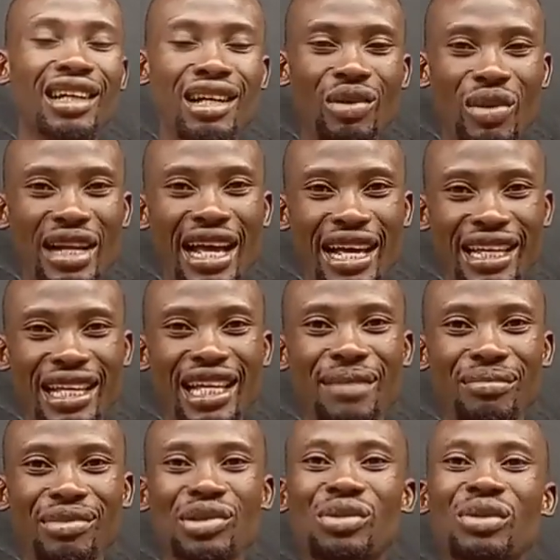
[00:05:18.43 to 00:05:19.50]
when I
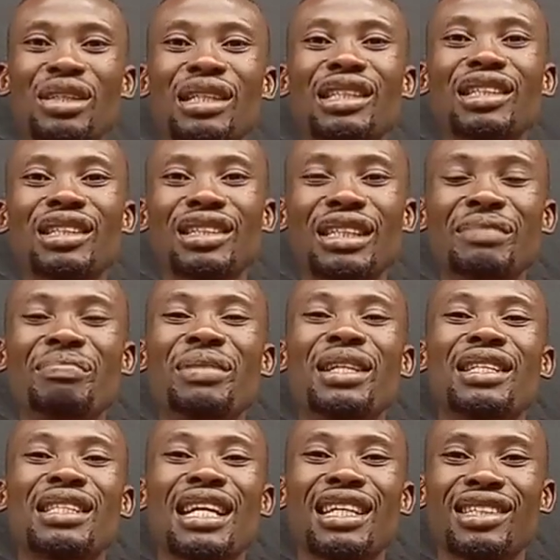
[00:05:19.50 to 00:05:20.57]
came to clean the
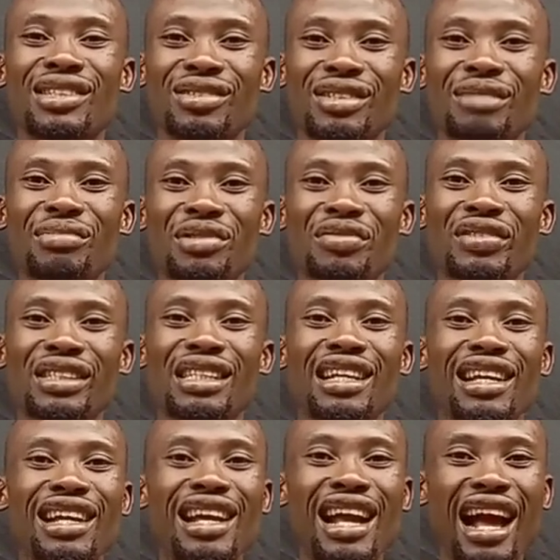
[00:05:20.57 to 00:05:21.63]
place and to remove it,
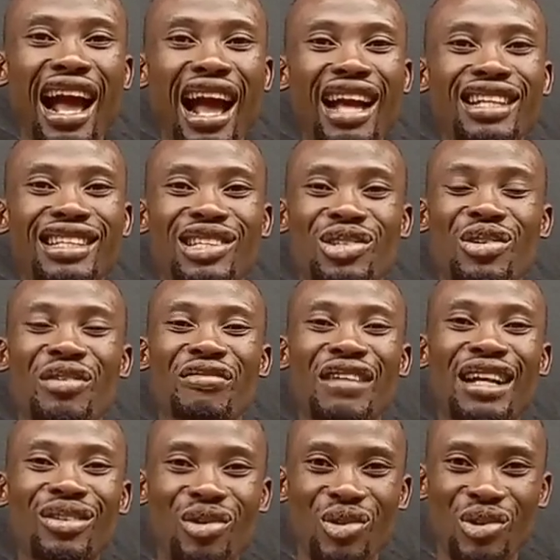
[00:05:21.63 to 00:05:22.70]
I
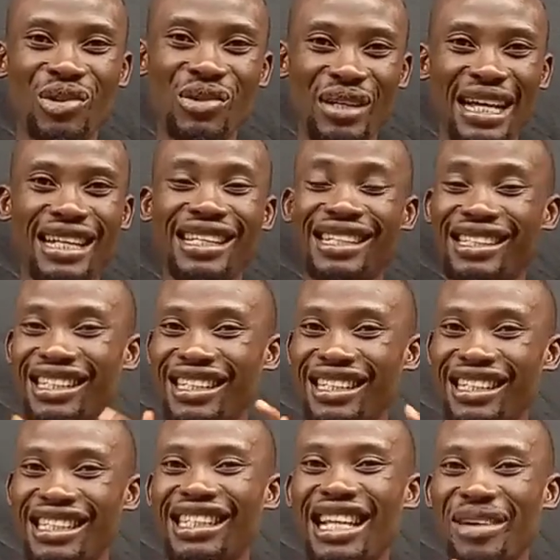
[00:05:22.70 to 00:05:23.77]
discovered also that they didn't
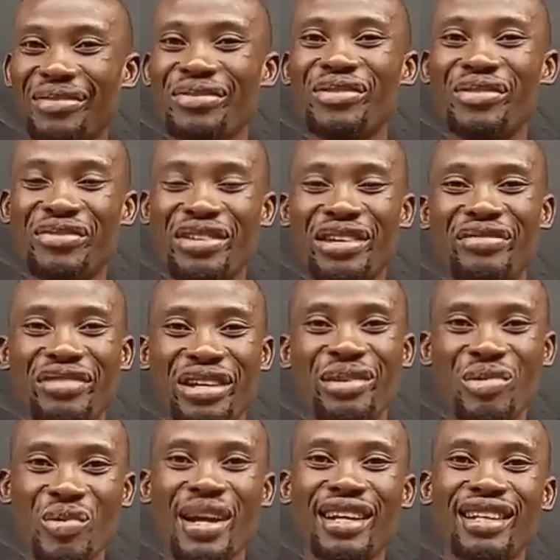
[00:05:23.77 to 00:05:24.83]
eat that food very, very
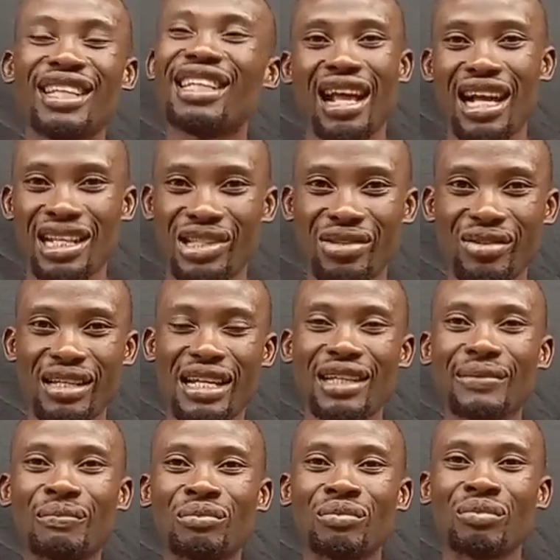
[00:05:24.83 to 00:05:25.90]
well. I said,
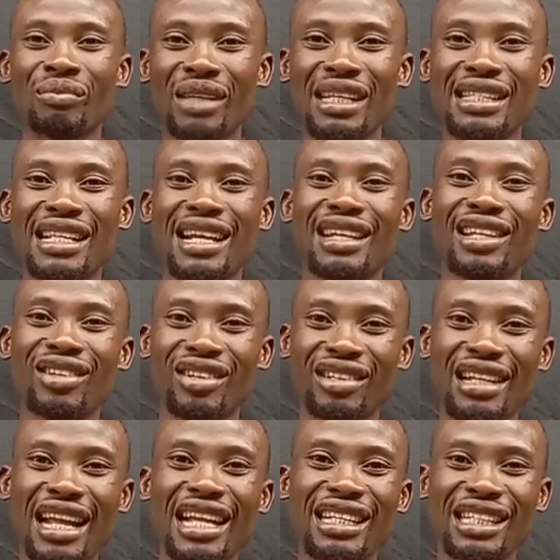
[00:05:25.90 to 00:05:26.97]
okay, it's like they don't
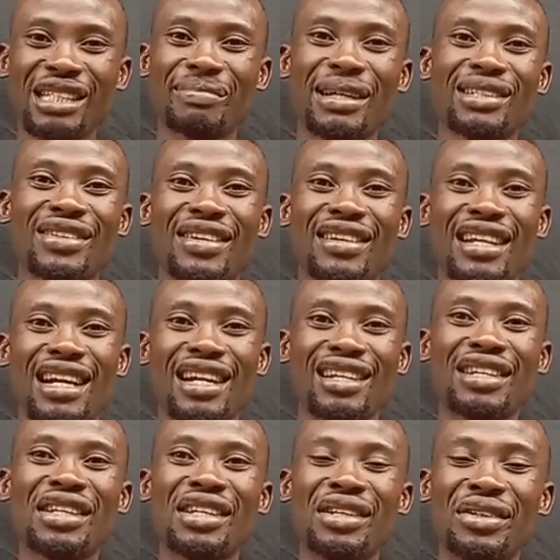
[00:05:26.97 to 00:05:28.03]
like this particular
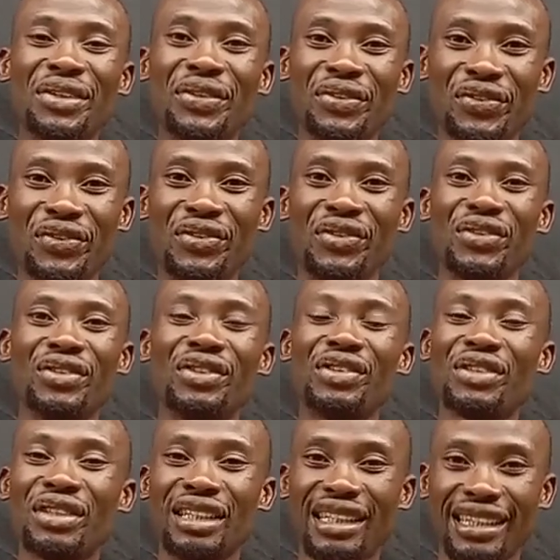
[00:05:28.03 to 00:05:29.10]
food
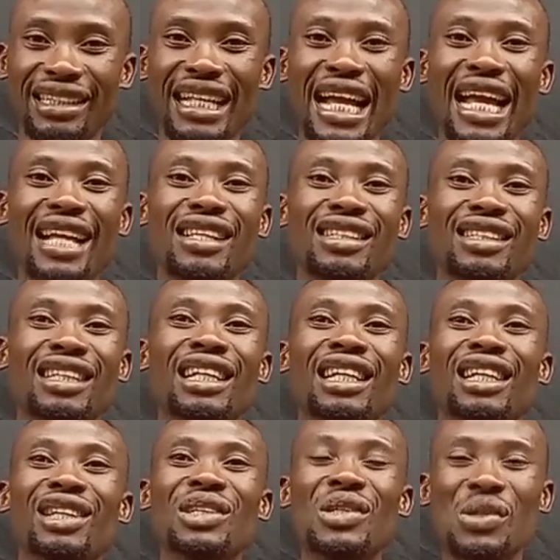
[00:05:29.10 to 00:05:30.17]
entirely.
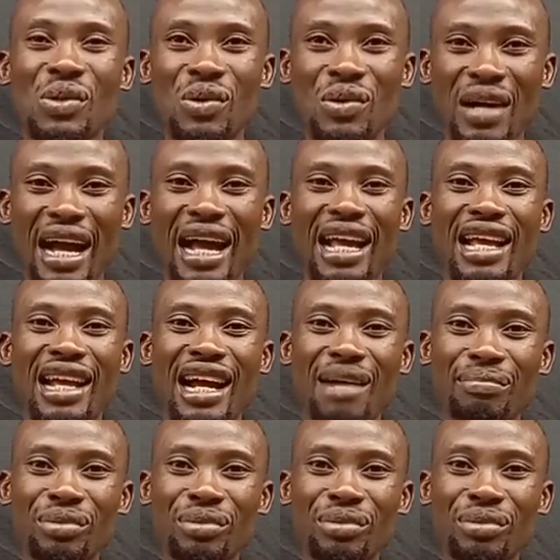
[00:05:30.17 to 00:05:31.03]
So I